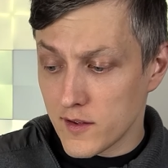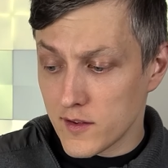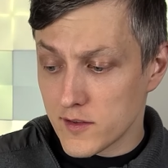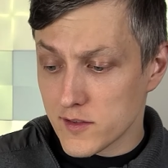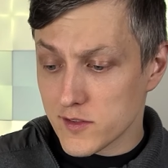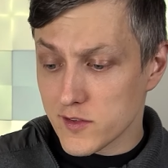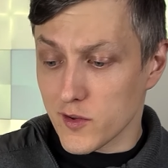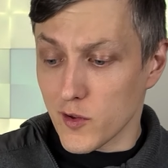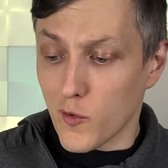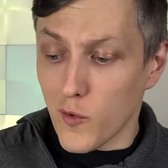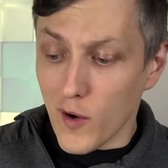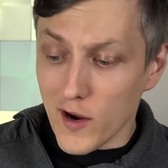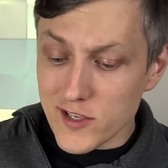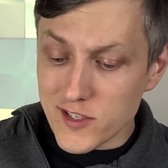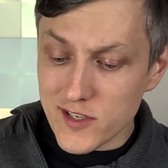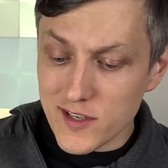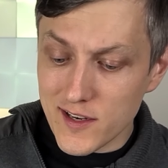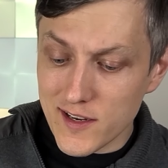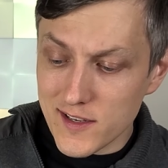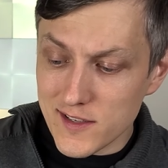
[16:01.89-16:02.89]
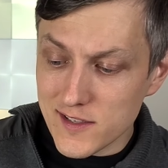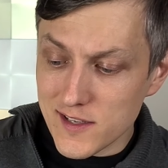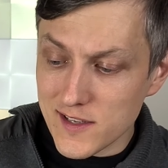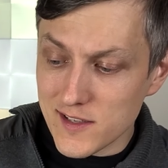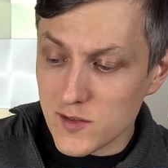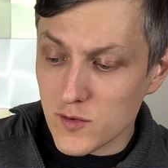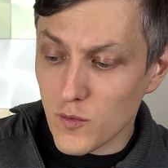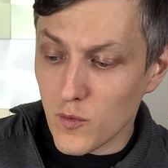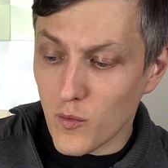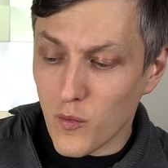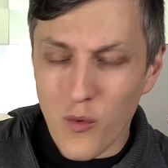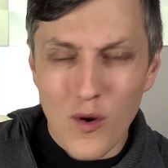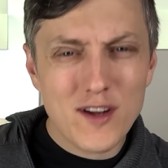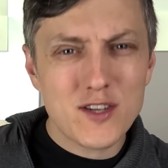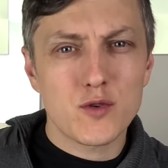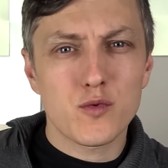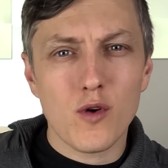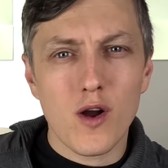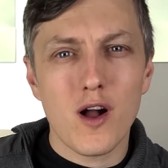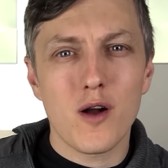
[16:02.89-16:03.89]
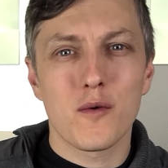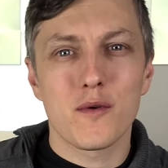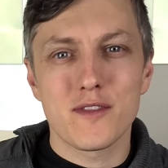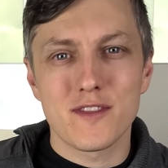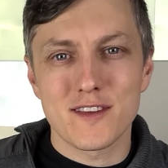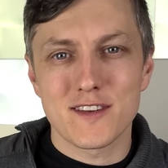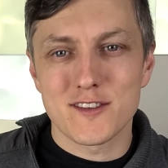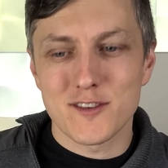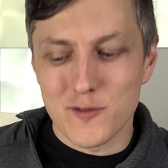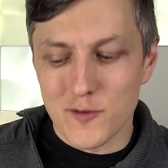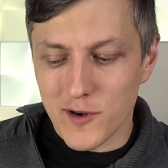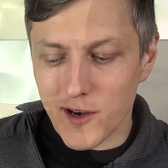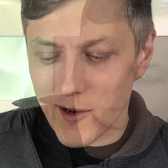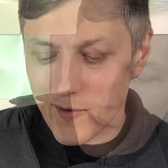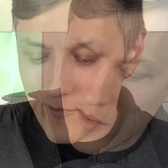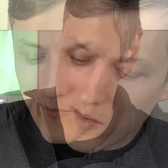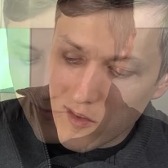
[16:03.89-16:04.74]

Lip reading: So the question is what's wrong with this unit?